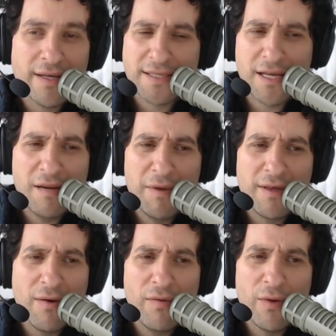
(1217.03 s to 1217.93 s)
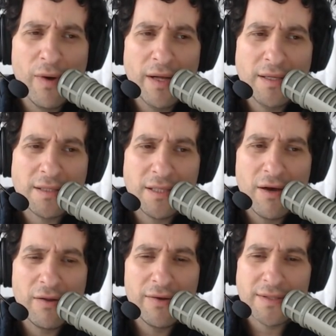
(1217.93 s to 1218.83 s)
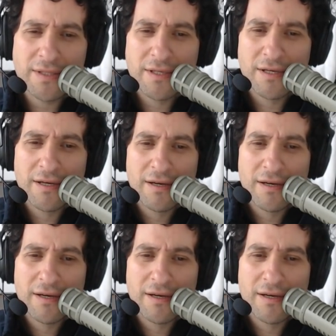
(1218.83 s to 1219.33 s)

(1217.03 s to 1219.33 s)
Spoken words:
Is this gonna be the only one? Do you know, Lewis?